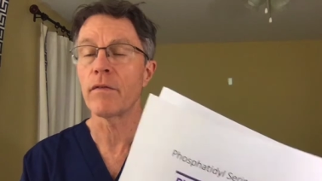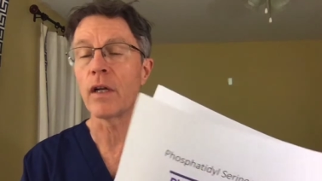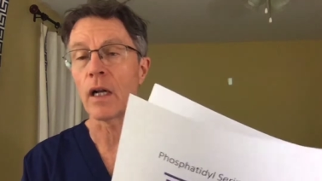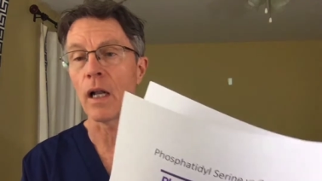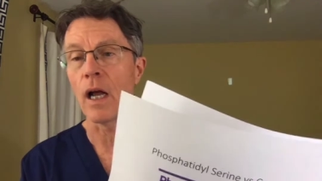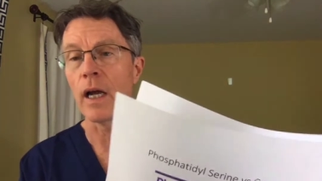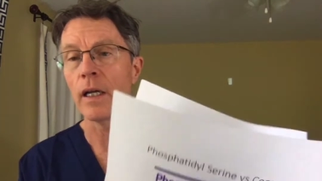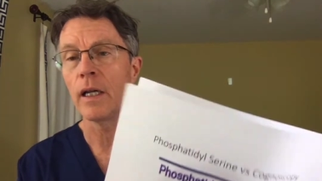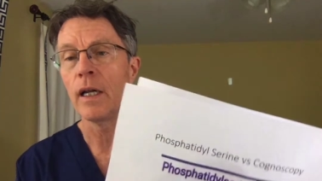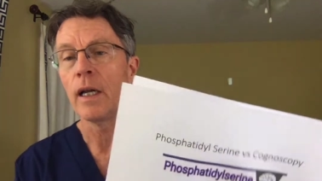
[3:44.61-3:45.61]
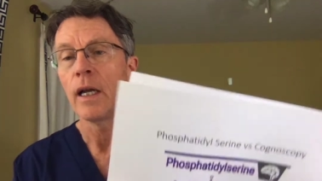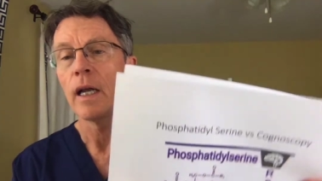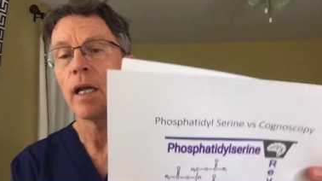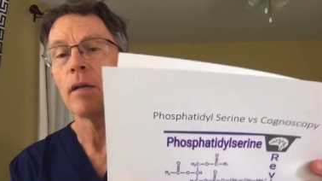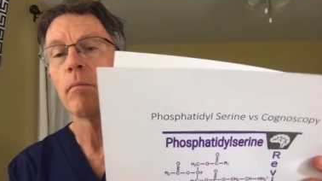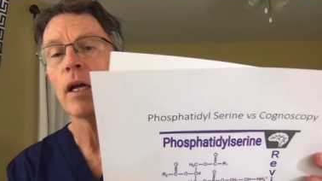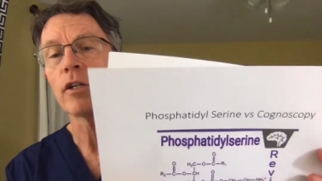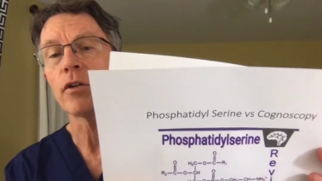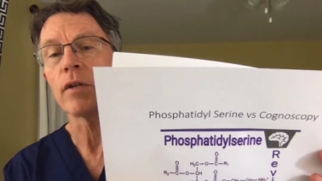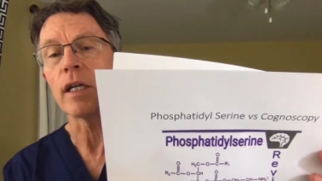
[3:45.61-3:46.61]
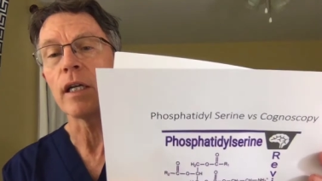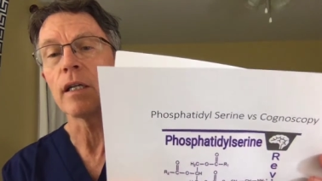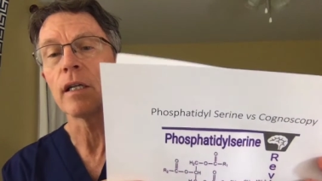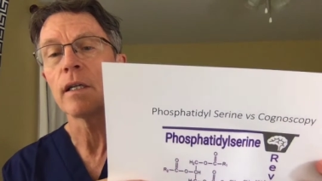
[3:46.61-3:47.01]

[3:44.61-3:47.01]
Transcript: decline and measuring it.